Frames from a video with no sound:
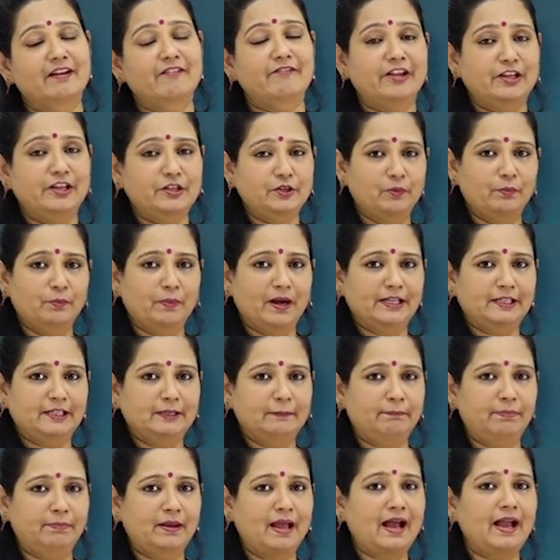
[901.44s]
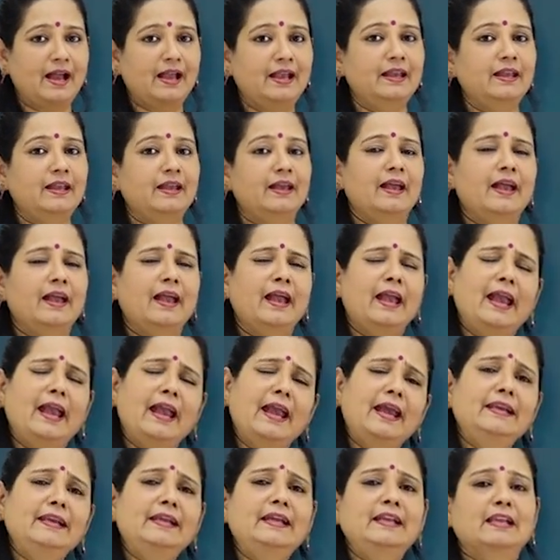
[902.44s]
When you multiply
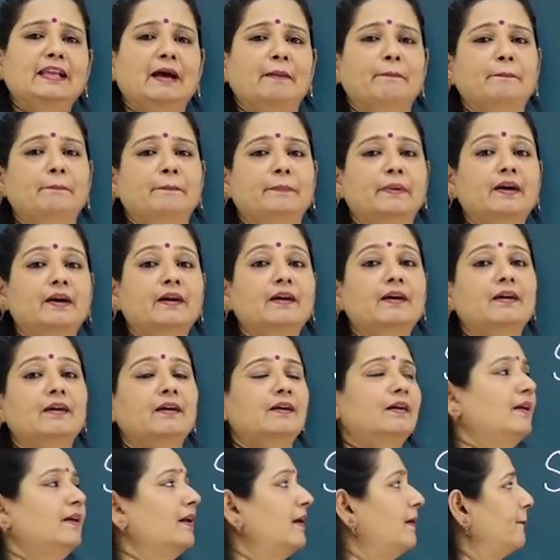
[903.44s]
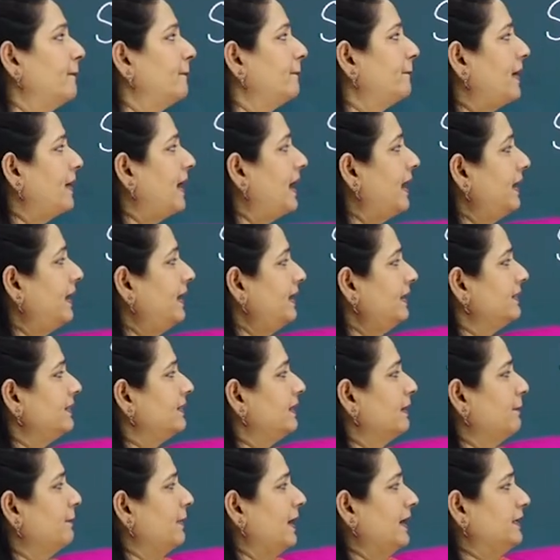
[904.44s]
any number by
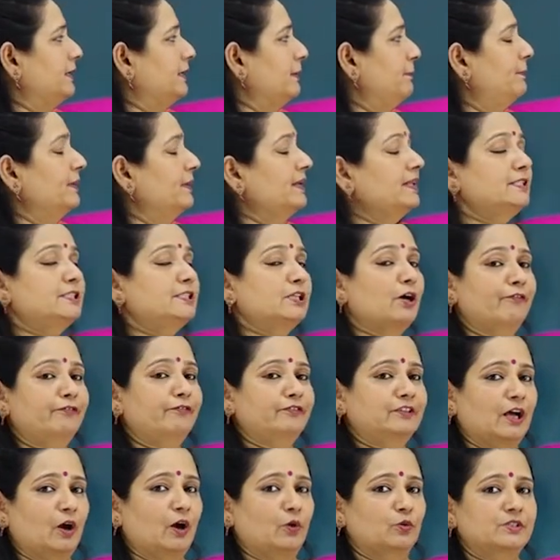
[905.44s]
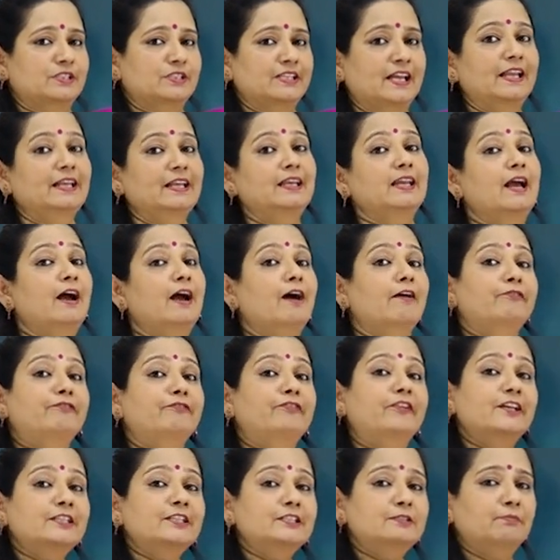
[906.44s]
the multiples of 1000,
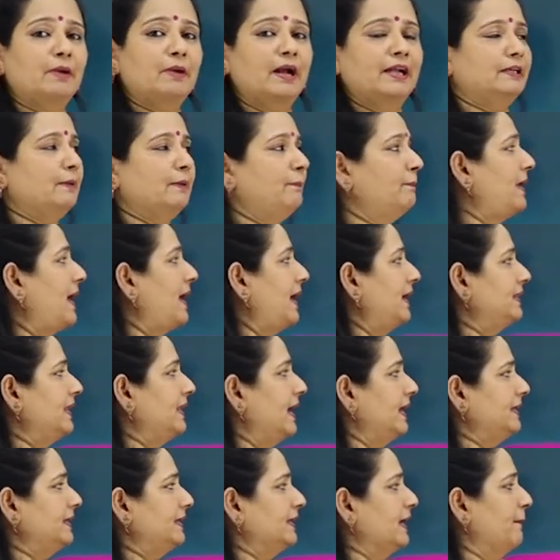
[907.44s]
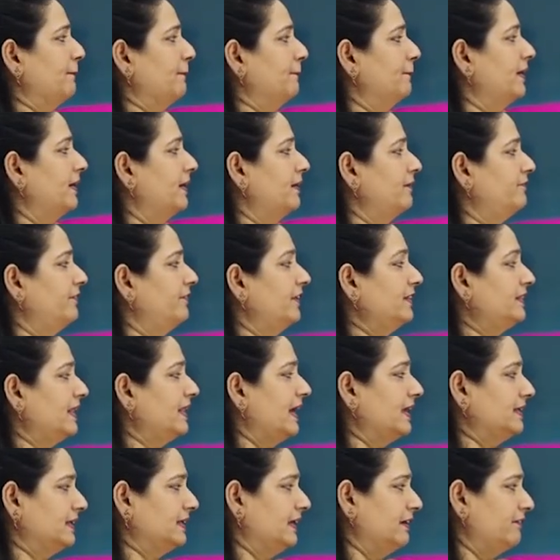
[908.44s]
first multiply that number with
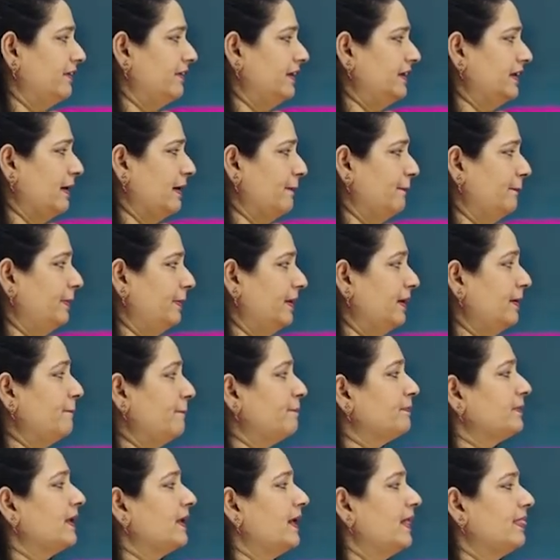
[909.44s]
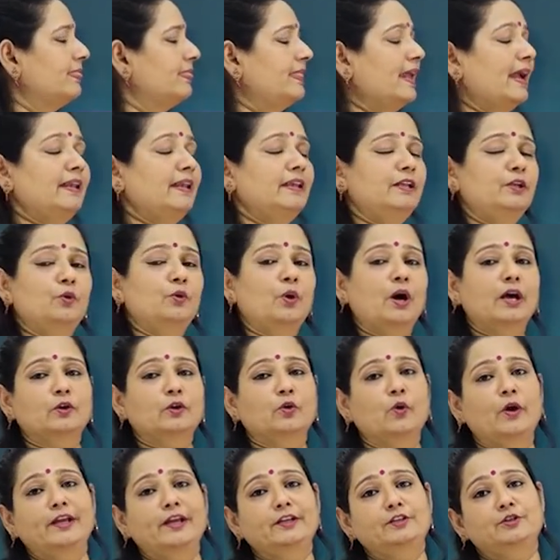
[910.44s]
that given number, then you are
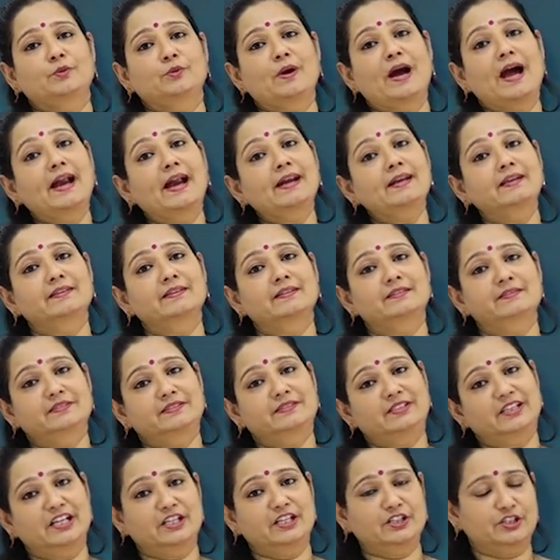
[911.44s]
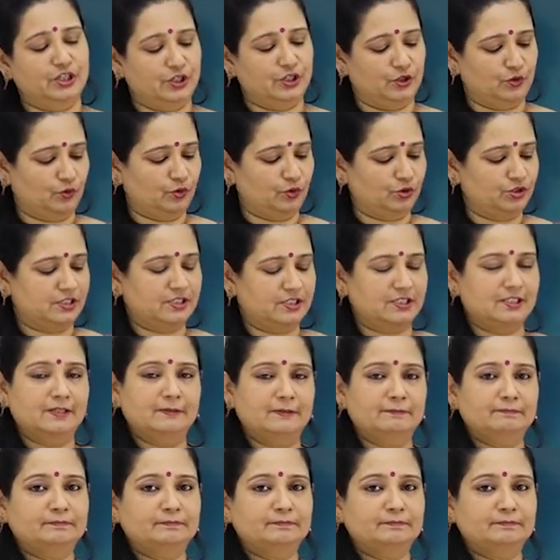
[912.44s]
going to add 3 zeros.